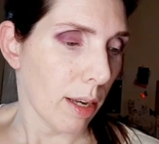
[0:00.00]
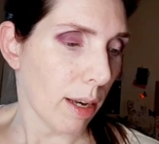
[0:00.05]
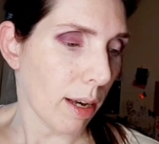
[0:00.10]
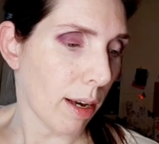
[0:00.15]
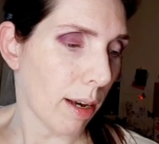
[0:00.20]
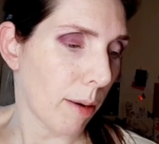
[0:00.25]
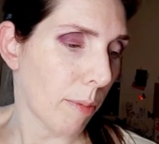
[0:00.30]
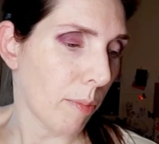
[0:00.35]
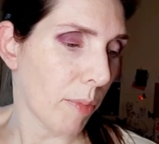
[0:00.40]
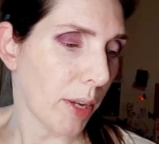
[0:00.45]

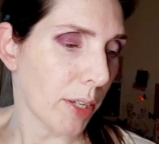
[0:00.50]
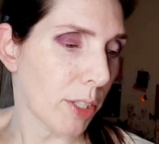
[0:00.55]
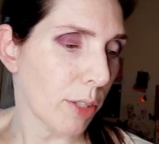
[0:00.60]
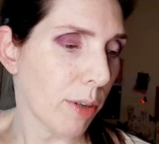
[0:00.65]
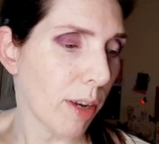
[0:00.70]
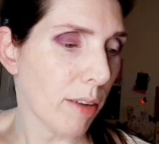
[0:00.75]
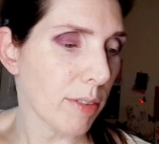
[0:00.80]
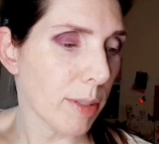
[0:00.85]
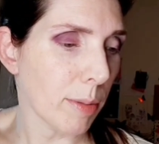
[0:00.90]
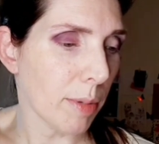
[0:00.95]
I do
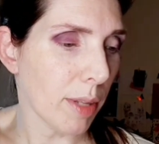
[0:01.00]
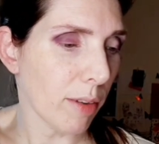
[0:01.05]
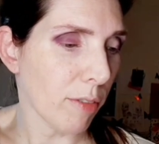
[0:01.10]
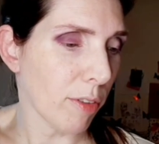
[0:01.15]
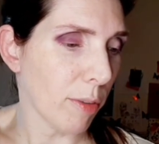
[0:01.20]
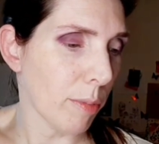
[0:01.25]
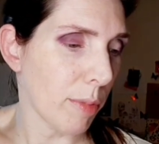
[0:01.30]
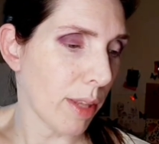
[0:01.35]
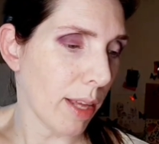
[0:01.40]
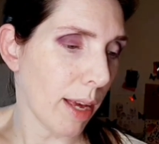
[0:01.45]
have something
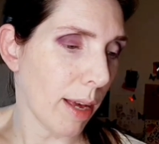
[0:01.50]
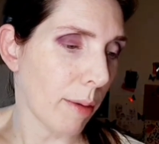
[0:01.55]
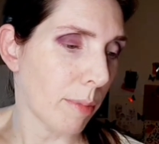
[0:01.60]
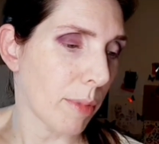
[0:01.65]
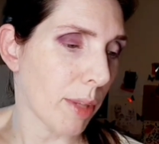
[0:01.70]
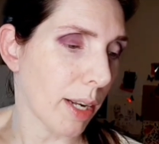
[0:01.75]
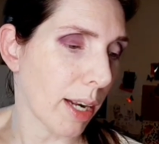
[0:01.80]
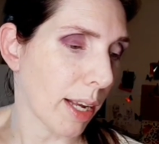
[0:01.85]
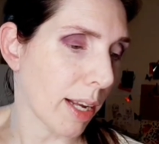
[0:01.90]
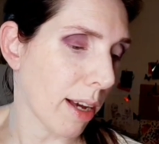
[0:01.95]
from them
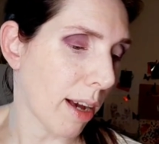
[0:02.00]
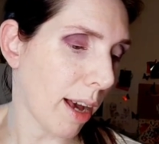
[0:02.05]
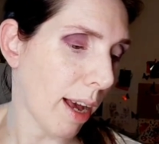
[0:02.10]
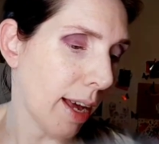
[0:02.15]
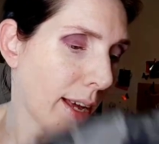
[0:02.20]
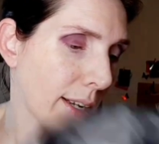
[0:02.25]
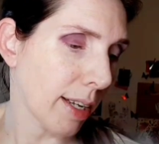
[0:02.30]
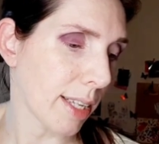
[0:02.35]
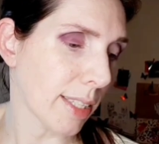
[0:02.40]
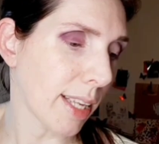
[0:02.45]
that I
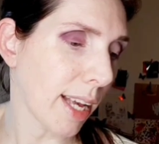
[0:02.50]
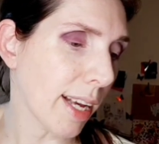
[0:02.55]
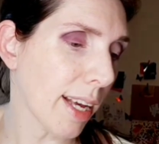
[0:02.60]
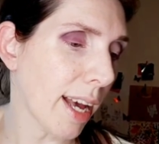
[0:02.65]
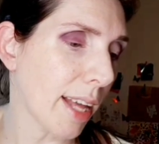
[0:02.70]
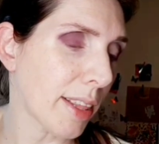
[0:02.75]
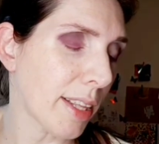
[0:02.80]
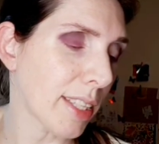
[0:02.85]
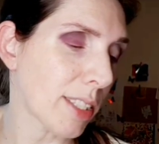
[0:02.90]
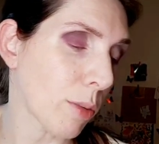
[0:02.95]
got because I
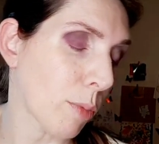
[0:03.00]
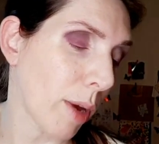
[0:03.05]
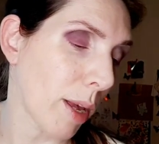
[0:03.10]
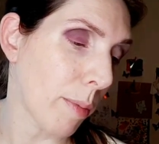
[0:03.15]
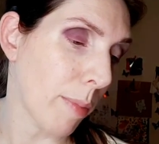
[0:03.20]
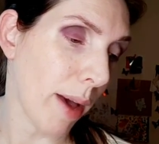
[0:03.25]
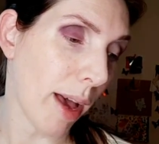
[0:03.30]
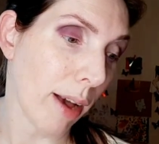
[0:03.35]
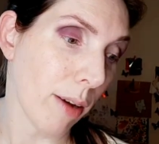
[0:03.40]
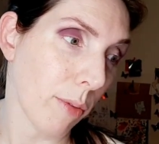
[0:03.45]
got this way
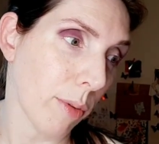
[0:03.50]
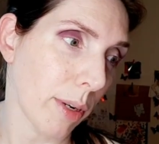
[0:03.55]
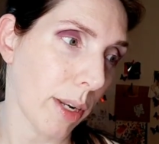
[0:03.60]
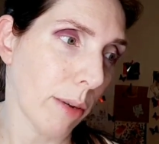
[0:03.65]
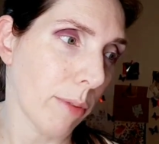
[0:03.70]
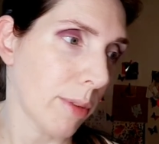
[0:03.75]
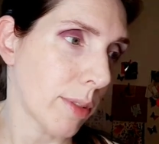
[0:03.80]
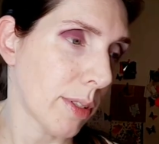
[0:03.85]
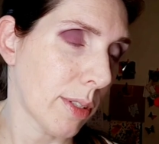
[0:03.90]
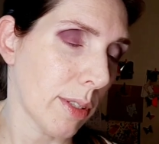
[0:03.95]
back when
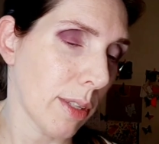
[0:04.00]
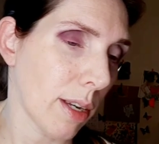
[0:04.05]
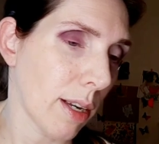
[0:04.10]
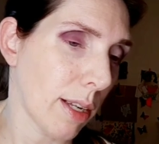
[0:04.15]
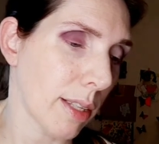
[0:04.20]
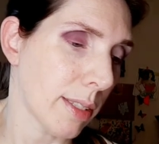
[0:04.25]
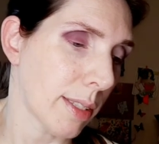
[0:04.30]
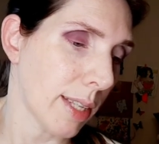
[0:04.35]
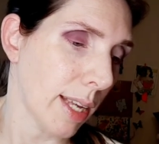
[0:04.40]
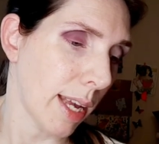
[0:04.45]
it was
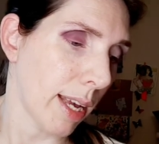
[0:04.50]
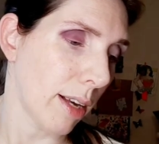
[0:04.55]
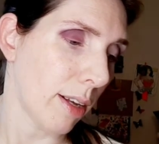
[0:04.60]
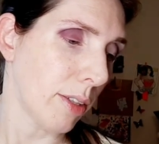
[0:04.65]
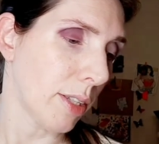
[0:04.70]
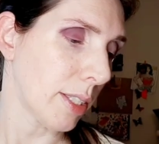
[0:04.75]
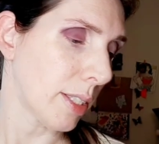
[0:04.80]
on sale.